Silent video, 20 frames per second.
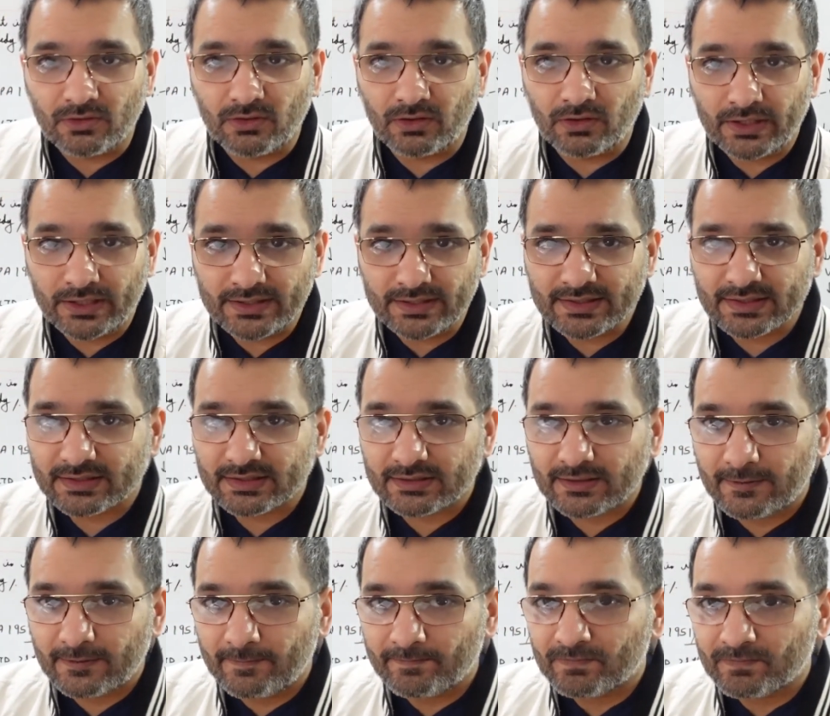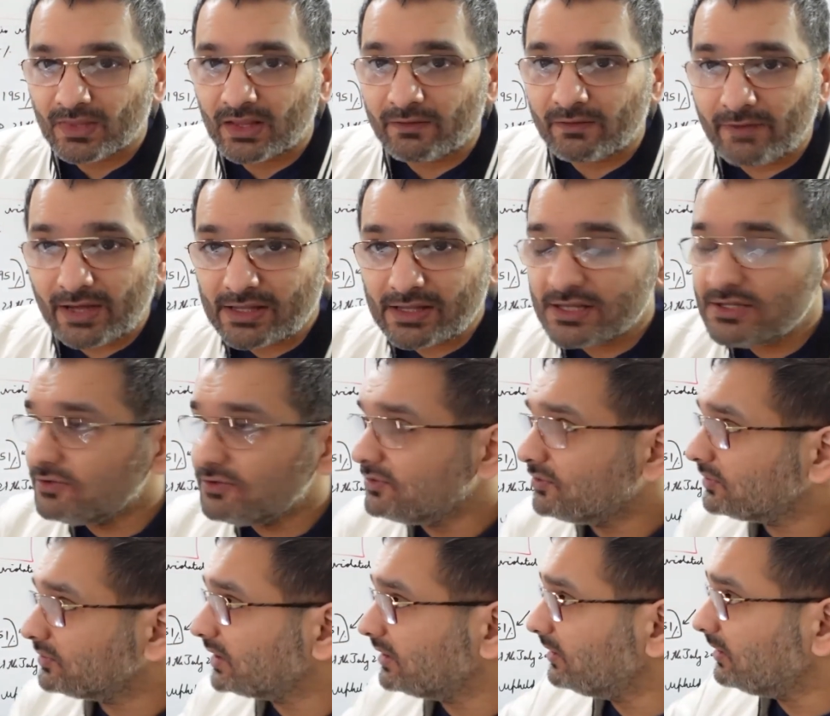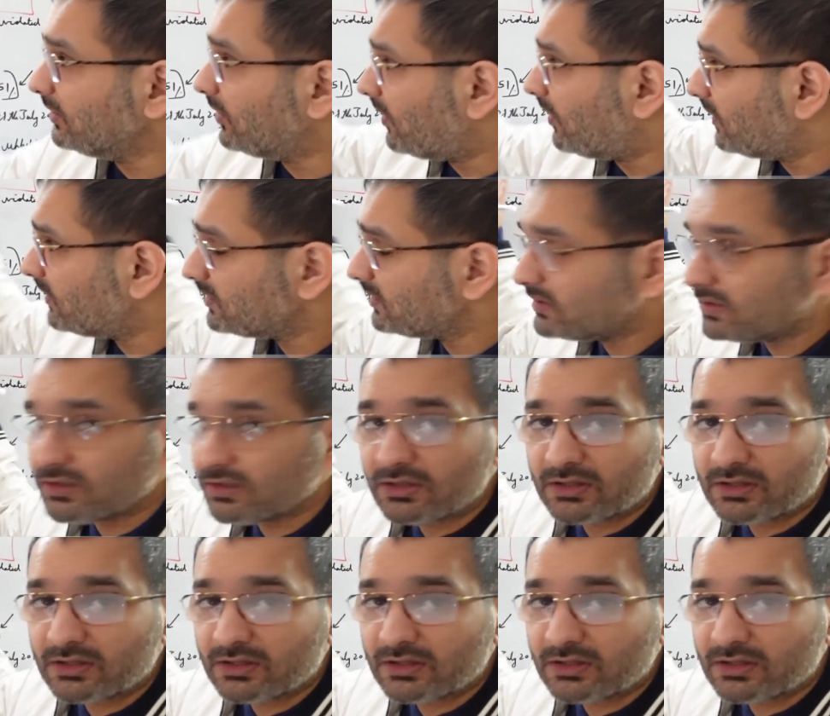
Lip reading: on is whether you know the law